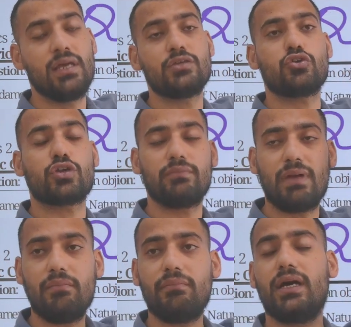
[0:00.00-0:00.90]
So
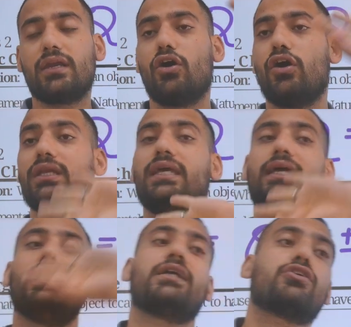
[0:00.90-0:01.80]
remember, only
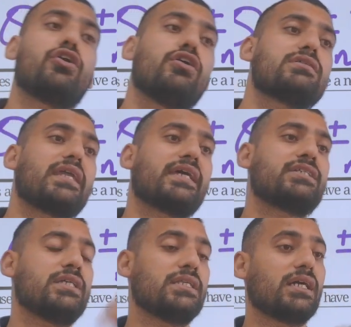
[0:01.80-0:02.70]
electrons are
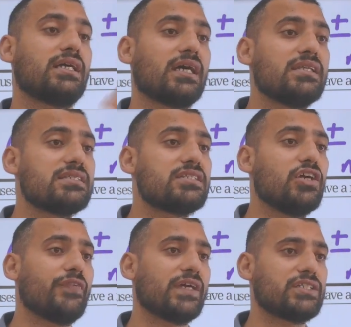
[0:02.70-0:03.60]
exchanged. The currency
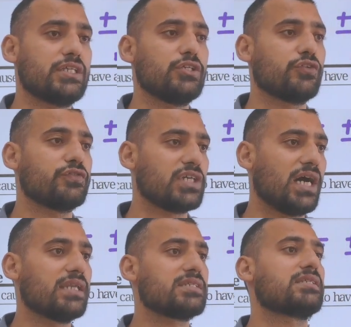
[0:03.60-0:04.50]
of exchange of
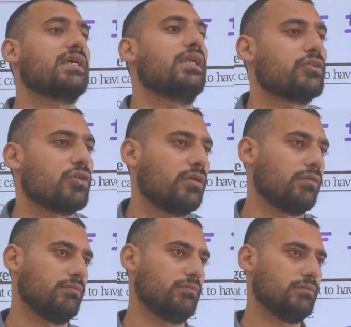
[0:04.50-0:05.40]
charge is the electron.
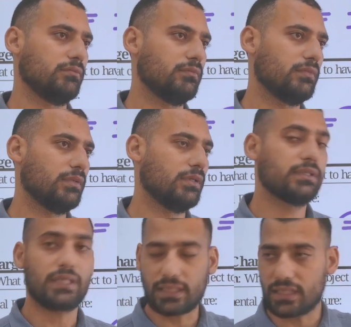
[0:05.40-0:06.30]

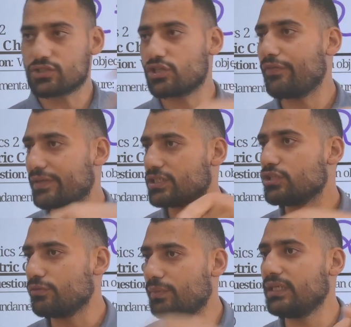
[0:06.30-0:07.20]
The currency of exchange
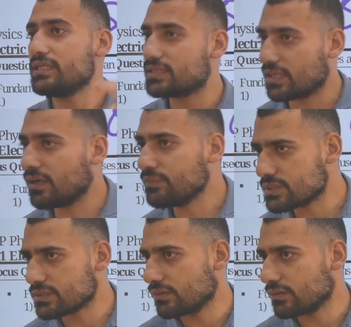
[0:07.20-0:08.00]
of money is dirhams.